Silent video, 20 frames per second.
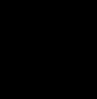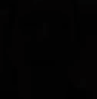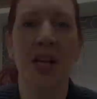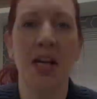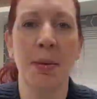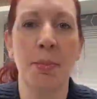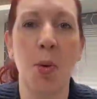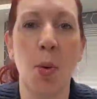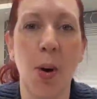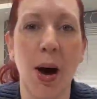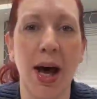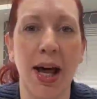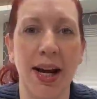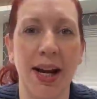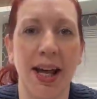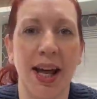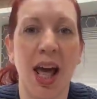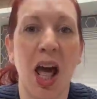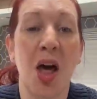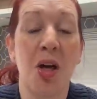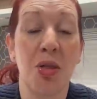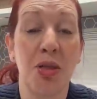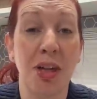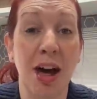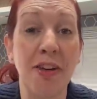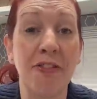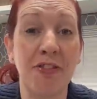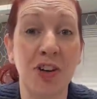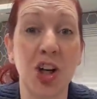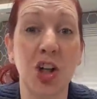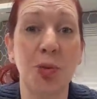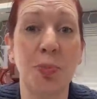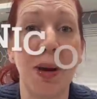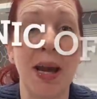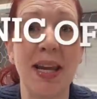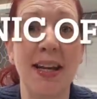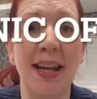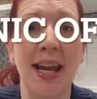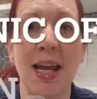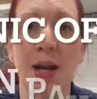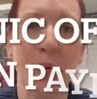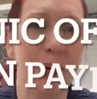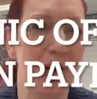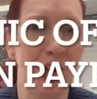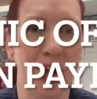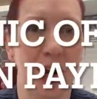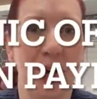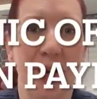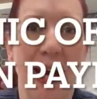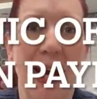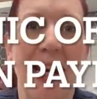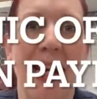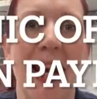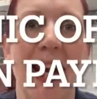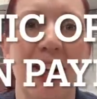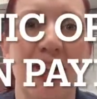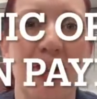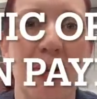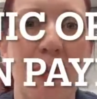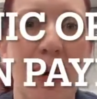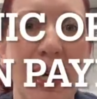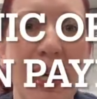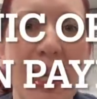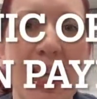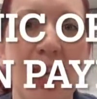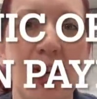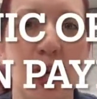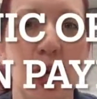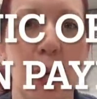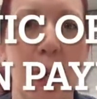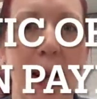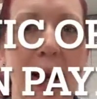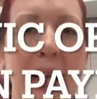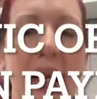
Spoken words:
Number one, that first payday when you don't get any extra money into your bank